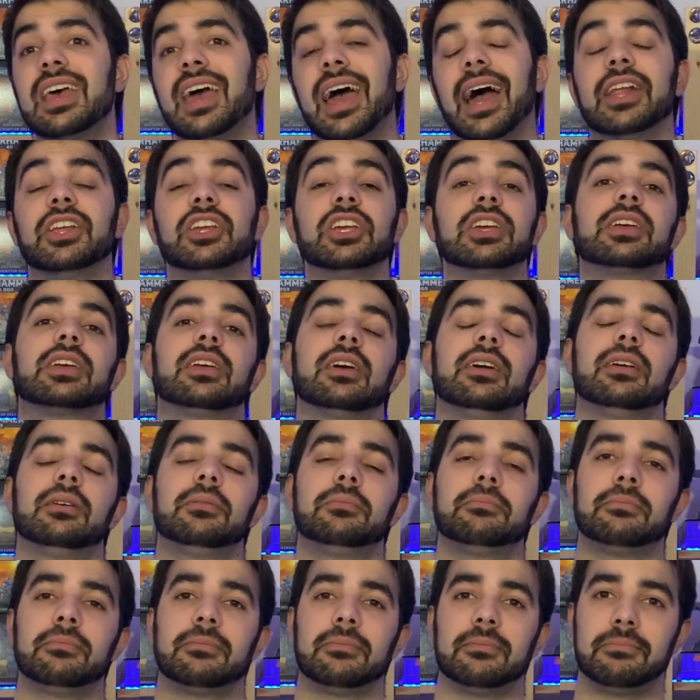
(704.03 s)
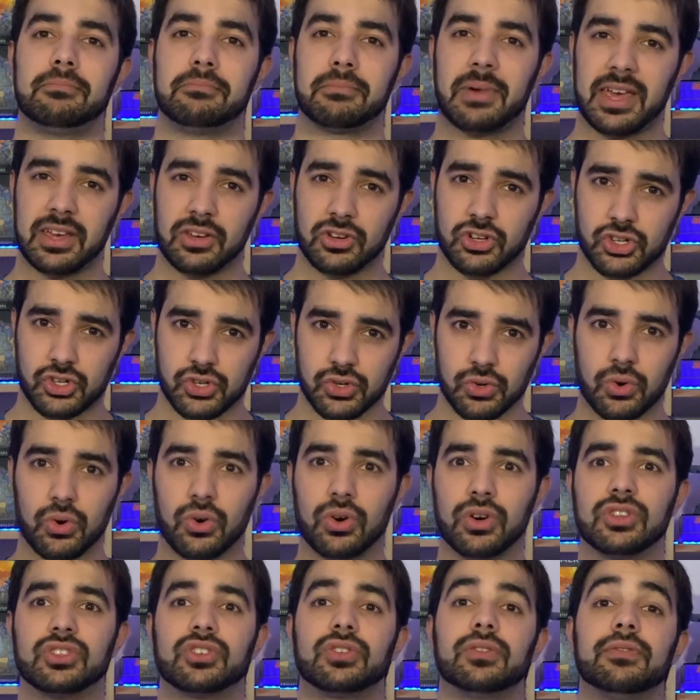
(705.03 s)
and you're gonna make
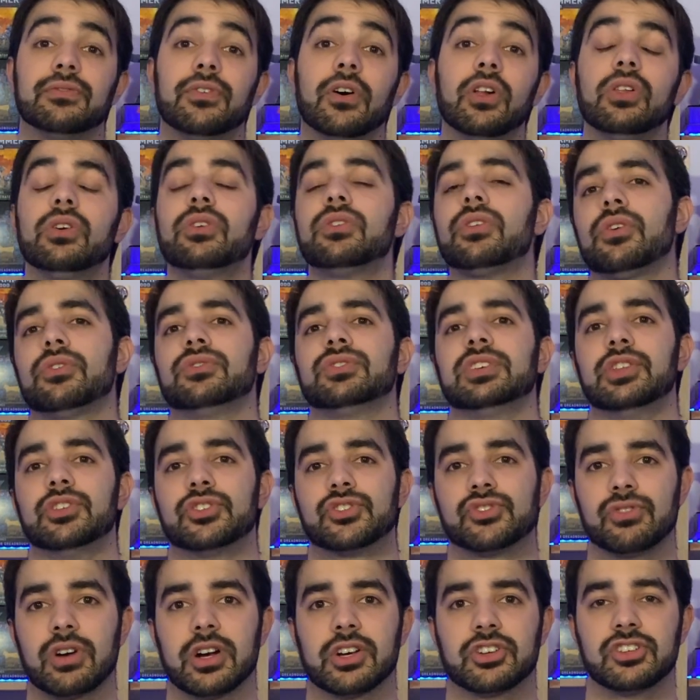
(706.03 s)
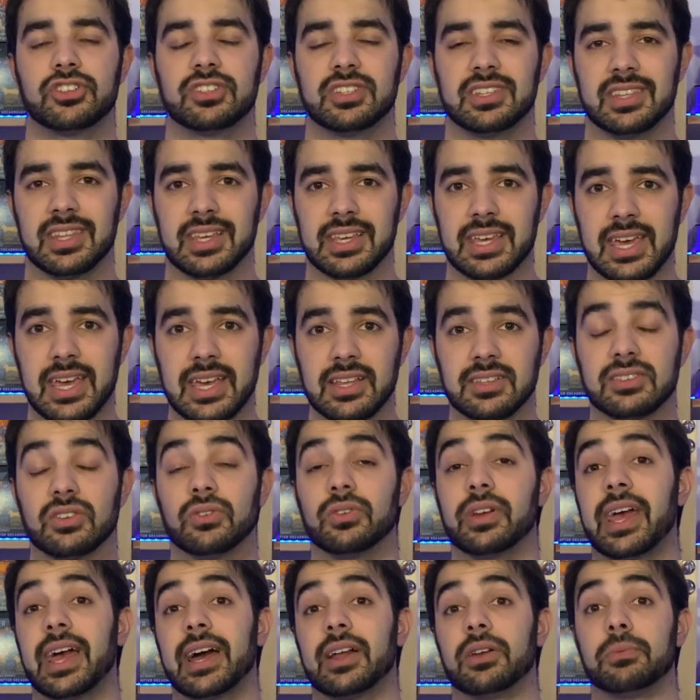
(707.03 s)
sure to follow those instructions in the kits
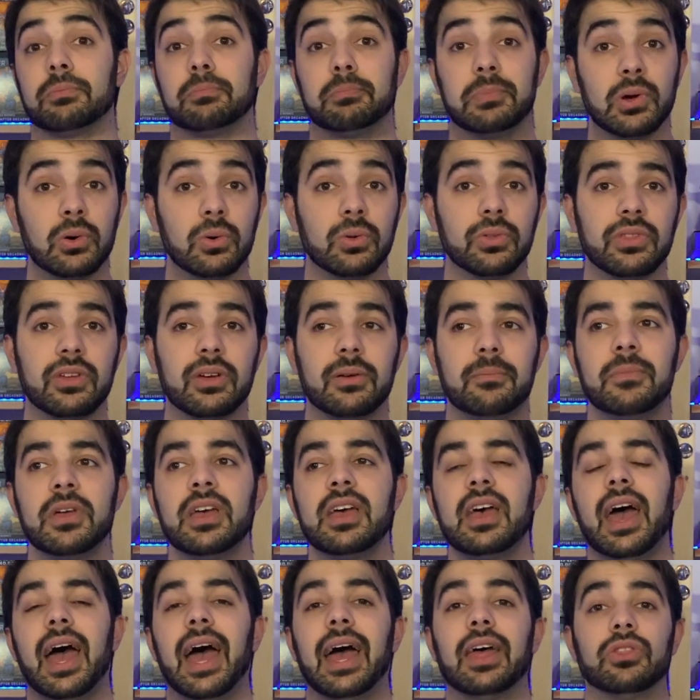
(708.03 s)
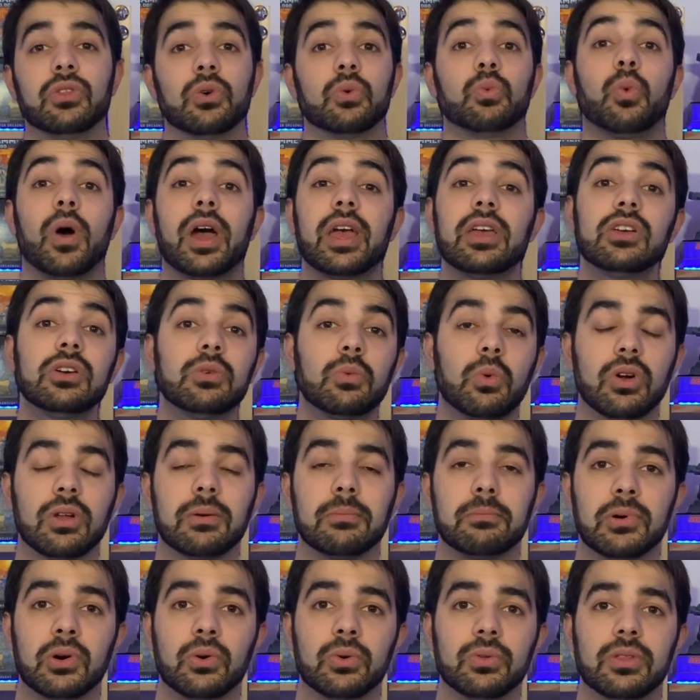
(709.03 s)
on how to build them and the way you want to
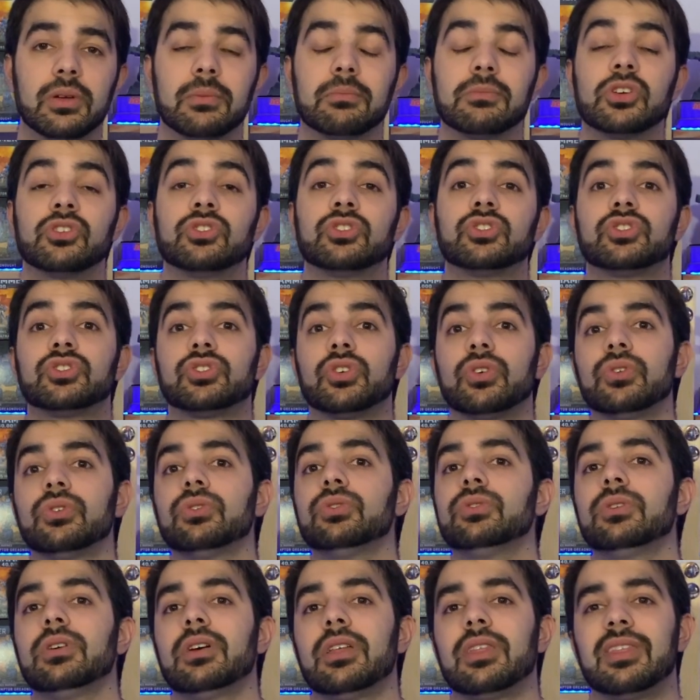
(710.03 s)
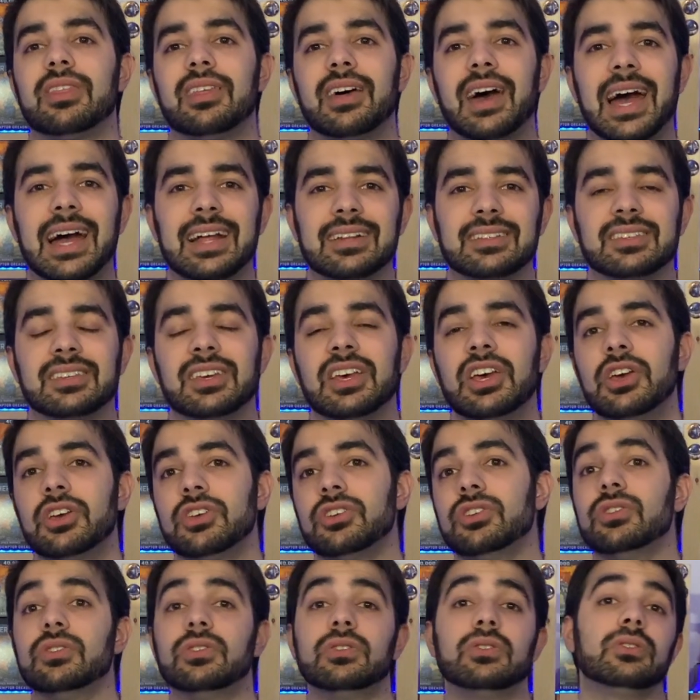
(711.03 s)
build them, so that
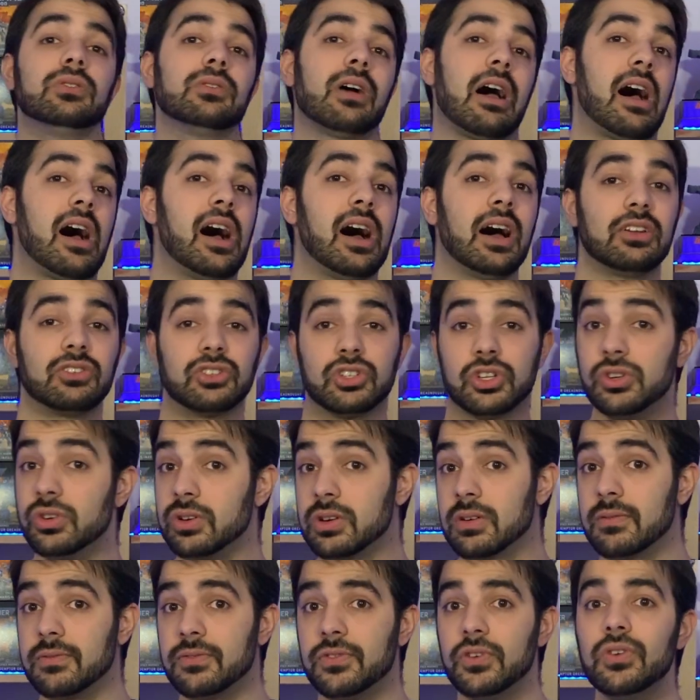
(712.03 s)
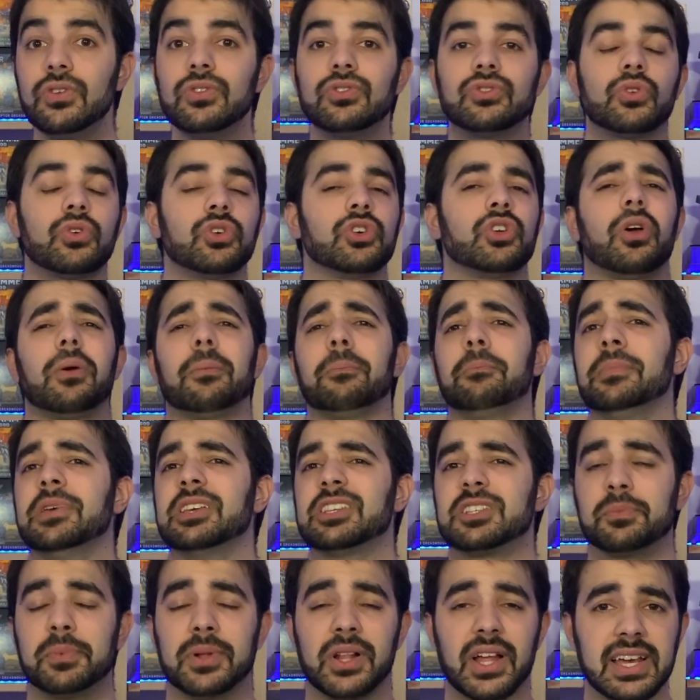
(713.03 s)
you aren't too confused or you don't
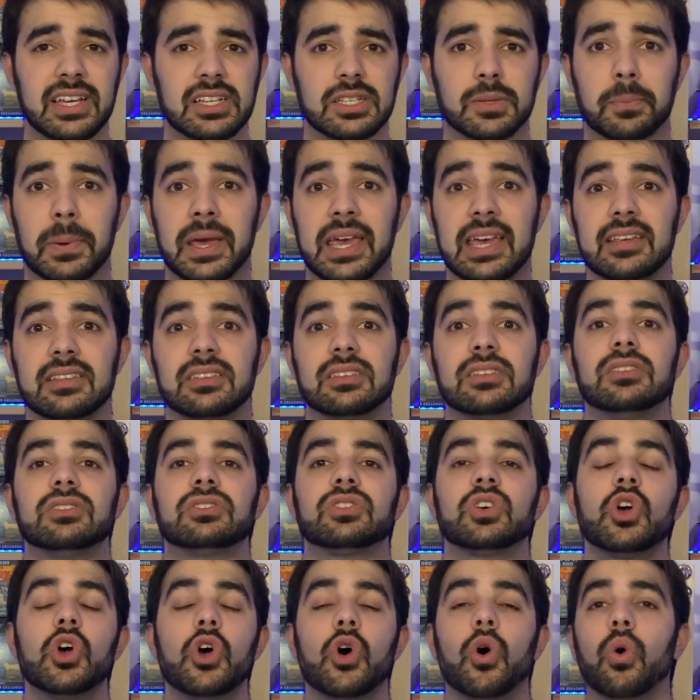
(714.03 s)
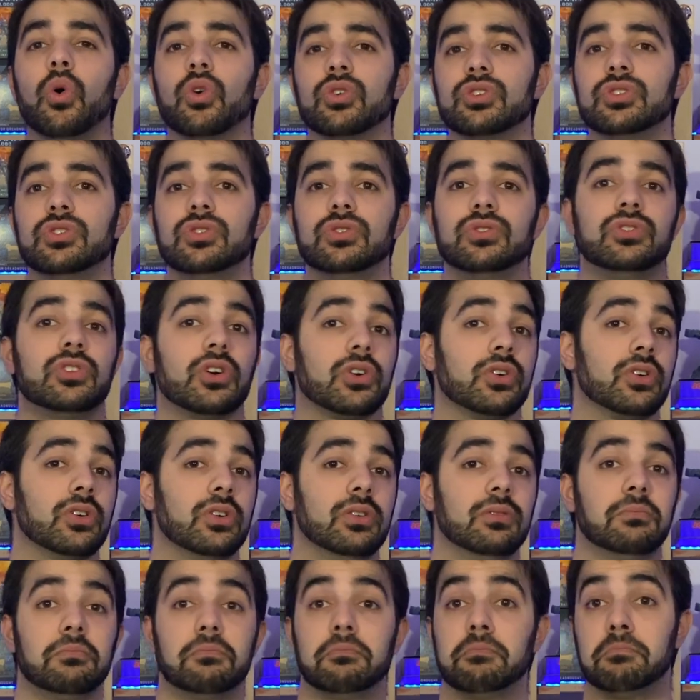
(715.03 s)
misplace pieces or you
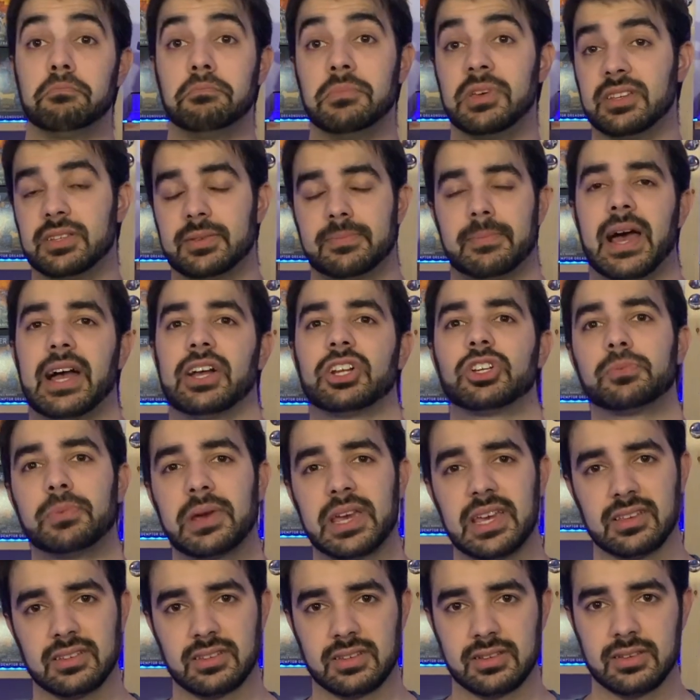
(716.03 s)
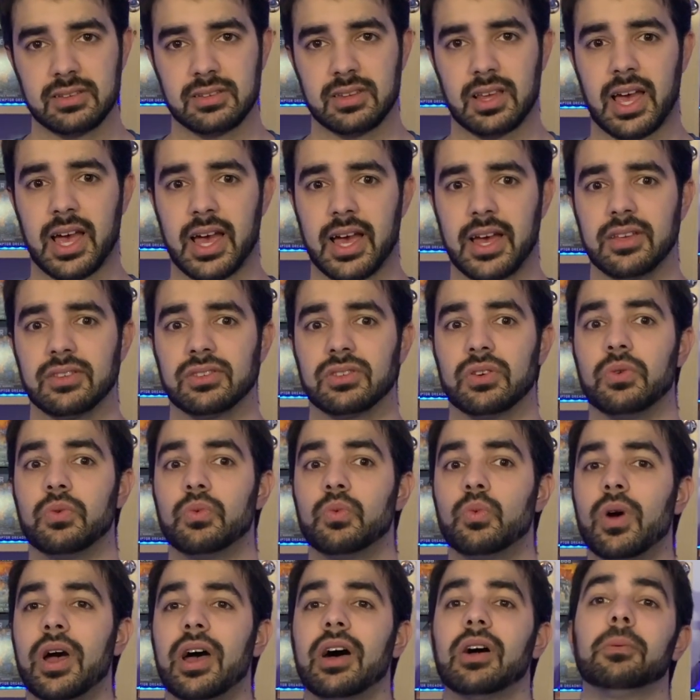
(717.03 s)
don't mismatch pieces as
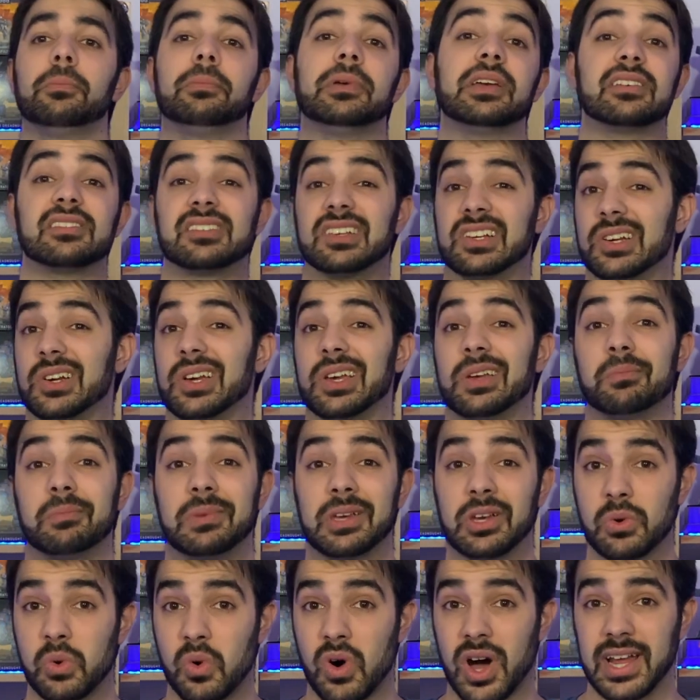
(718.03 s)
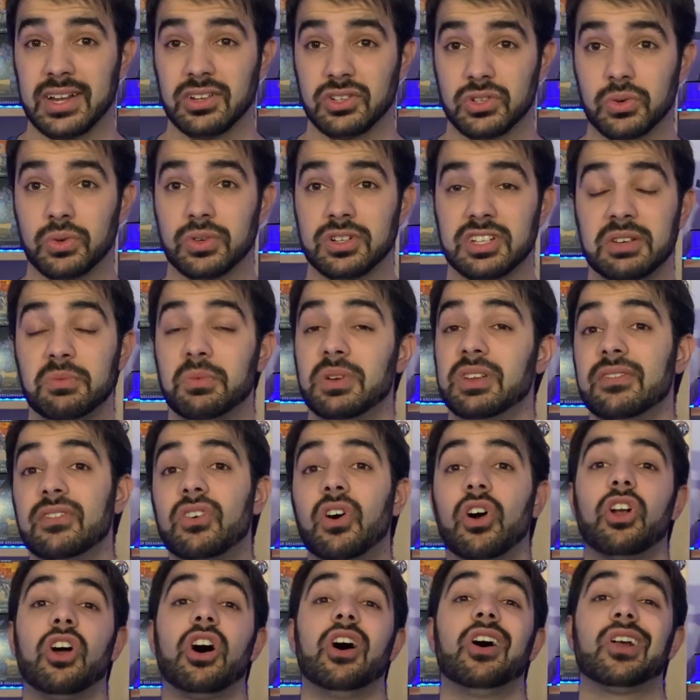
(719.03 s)
well, because it can be quite daunting when you've
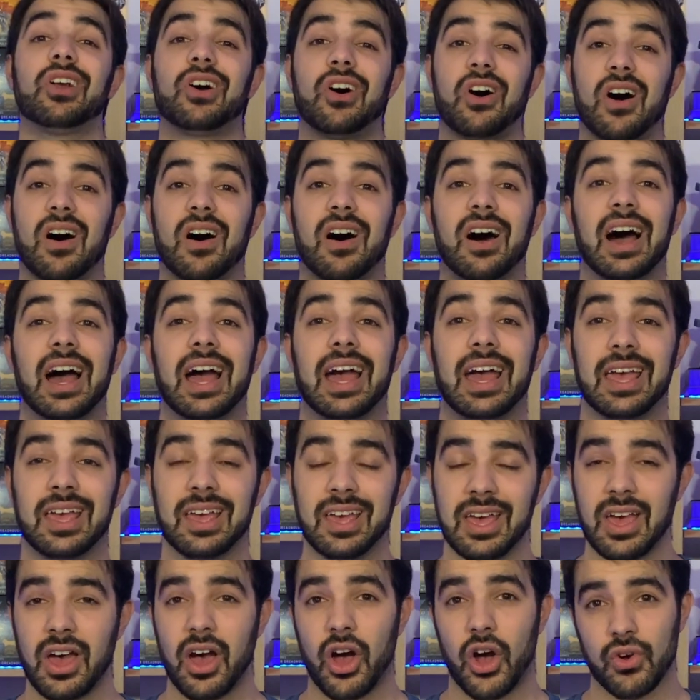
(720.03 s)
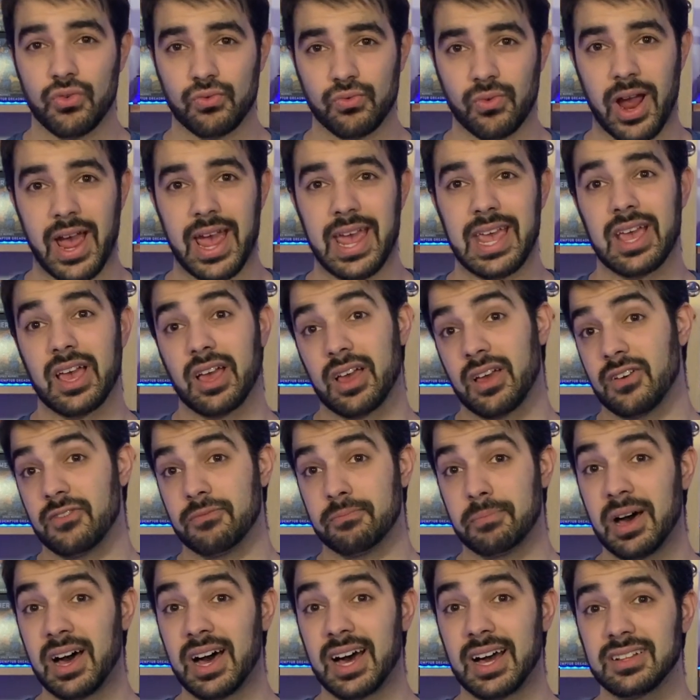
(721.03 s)
got a high array
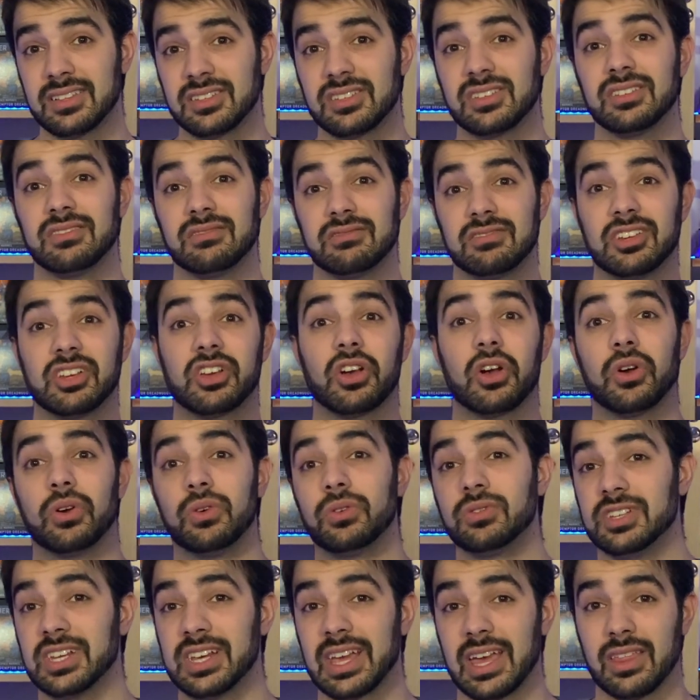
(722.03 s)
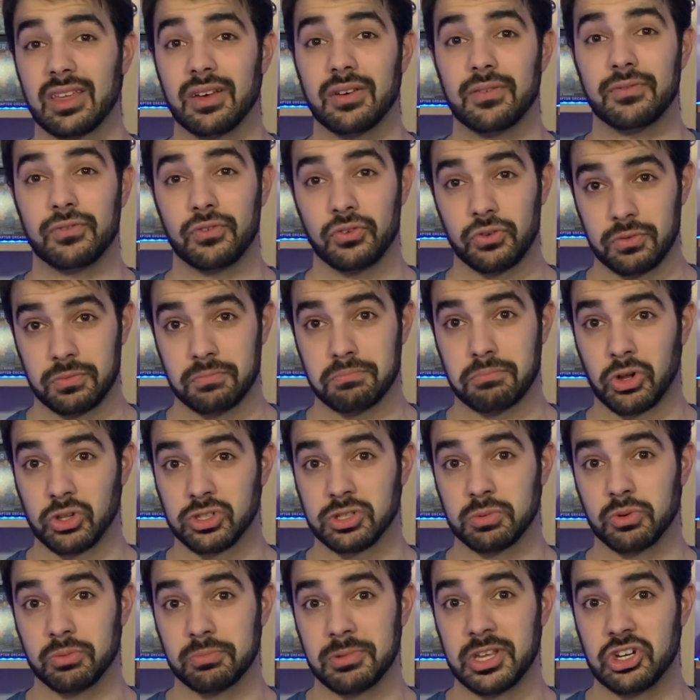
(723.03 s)
of parts to go together for
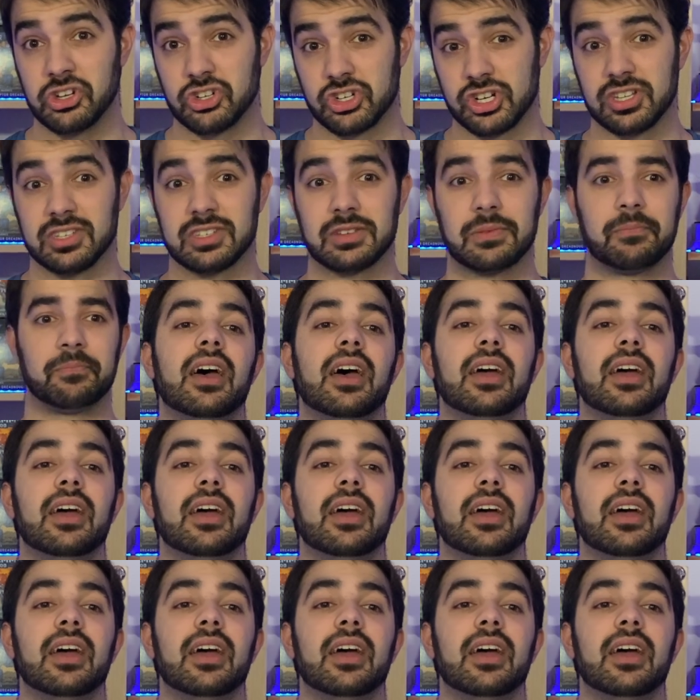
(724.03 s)
multiple miniatures.